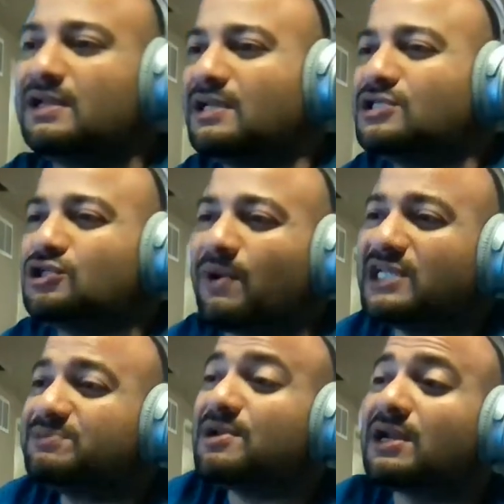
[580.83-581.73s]
So
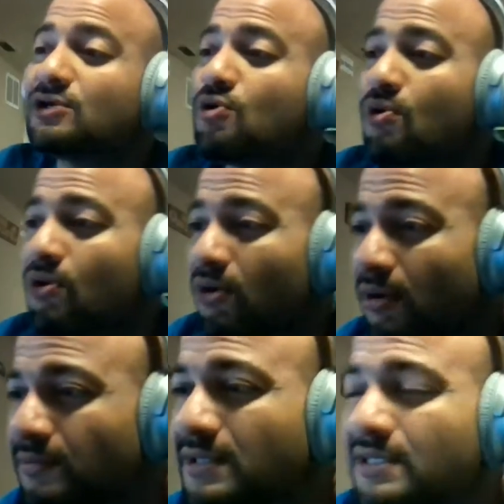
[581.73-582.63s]
ASP.NET
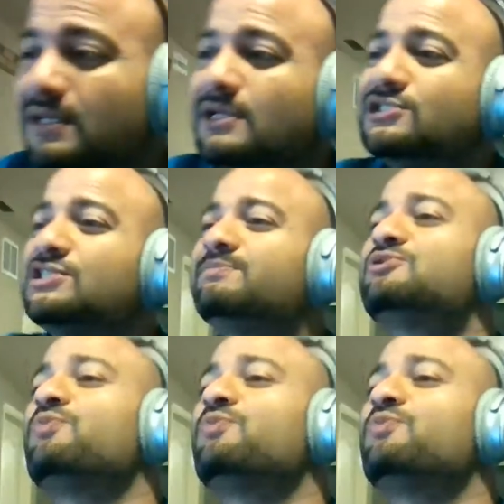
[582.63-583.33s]
Core ships